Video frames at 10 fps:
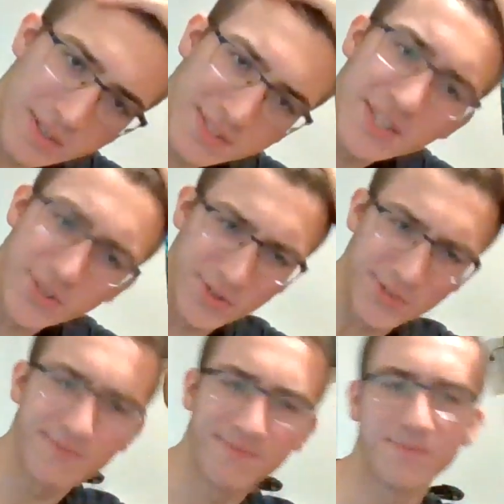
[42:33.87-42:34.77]

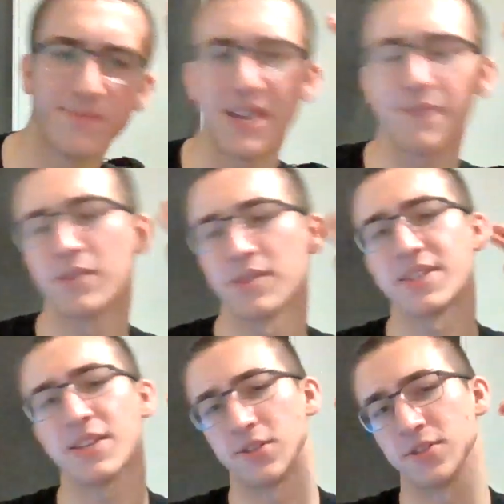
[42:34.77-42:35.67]
Scissors. Definitely
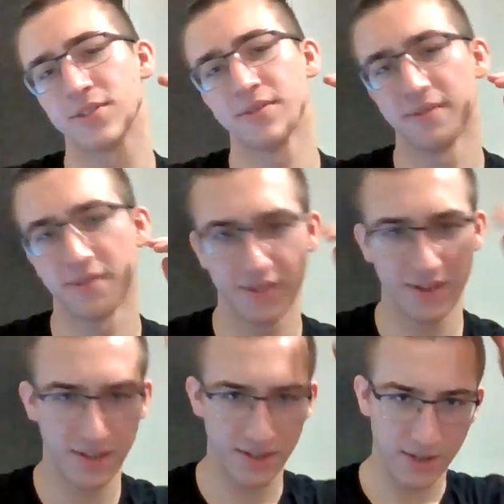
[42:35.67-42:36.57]
Scissors.
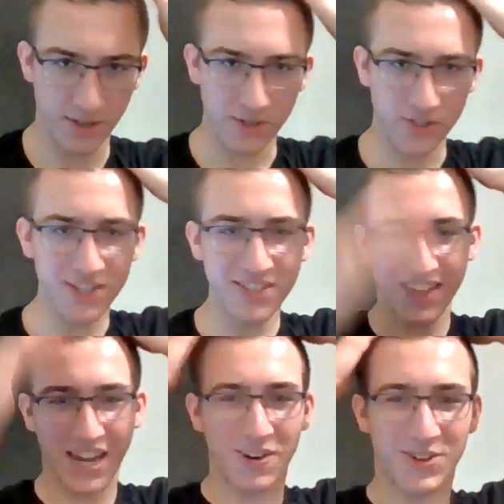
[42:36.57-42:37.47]
She is a
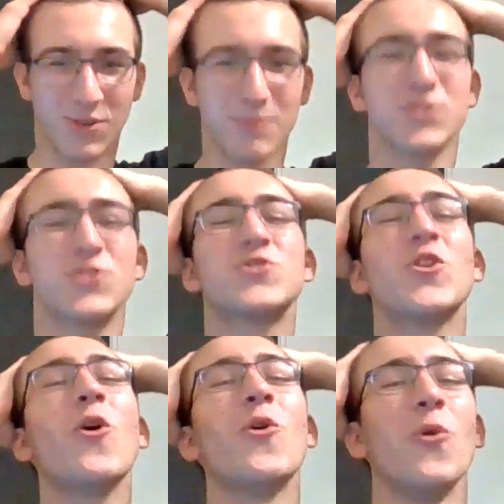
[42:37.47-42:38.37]
character I'm
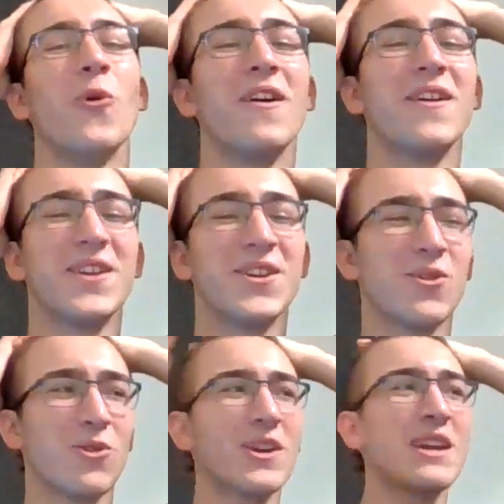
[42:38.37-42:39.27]
so, you
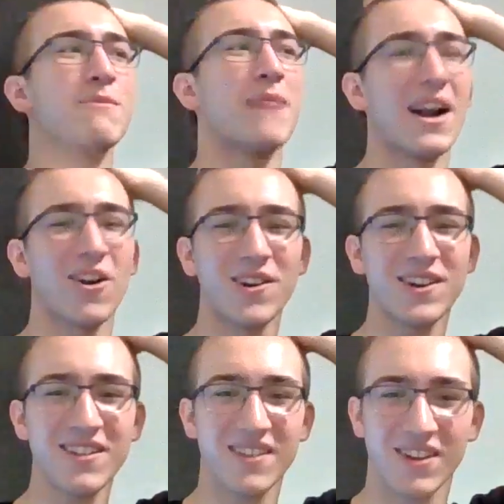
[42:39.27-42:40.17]
know, looking back on
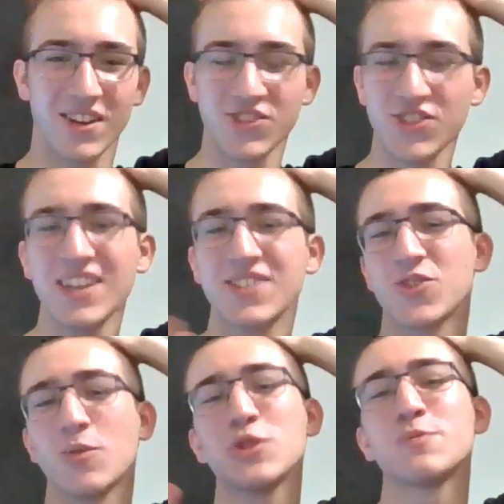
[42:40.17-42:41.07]
it, she had
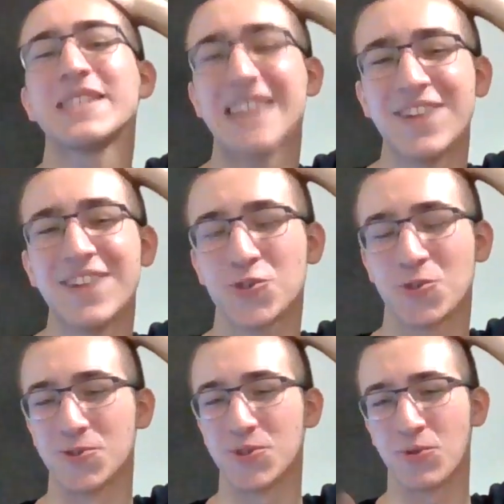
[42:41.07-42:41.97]
so much
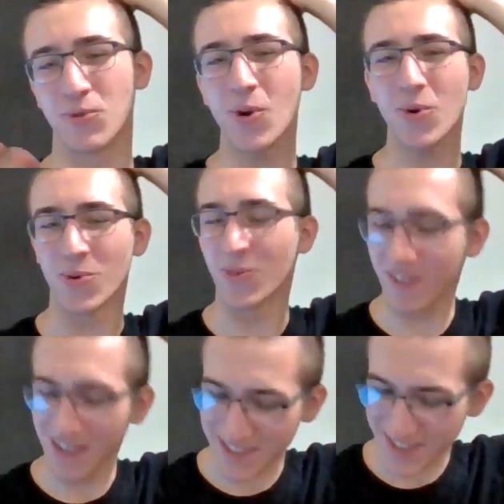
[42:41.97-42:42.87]
potential to grow
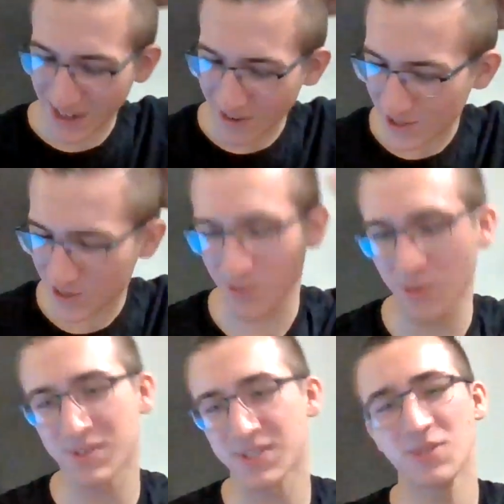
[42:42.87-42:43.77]
as a character
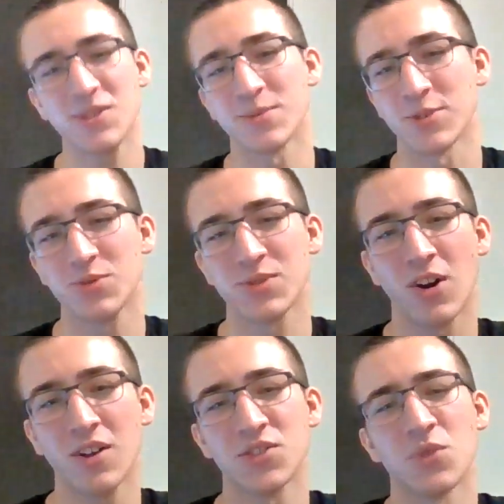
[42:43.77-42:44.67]
throughout the series, but she was
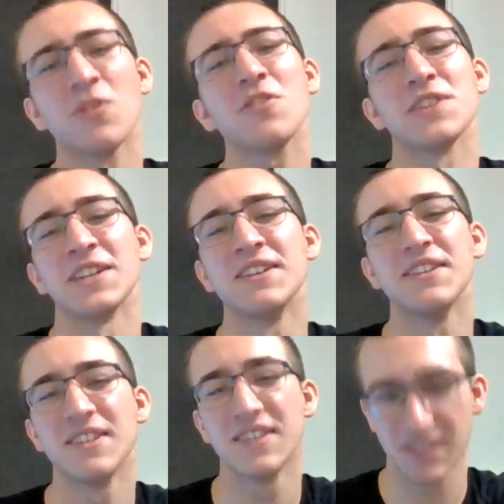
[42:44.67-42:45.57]
gone so early.
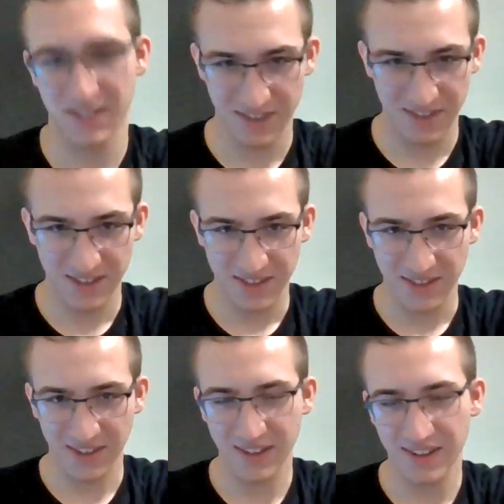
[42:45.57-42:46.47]

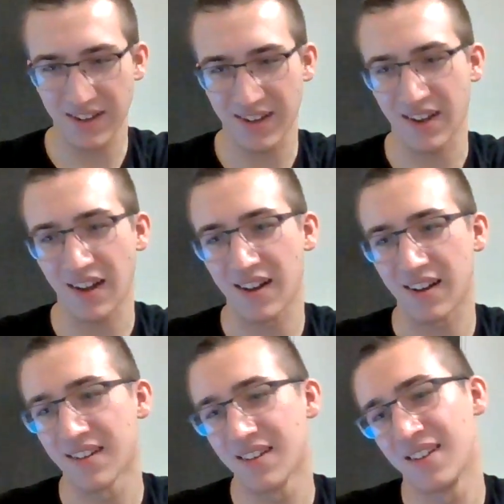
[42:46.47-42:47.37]
Ah,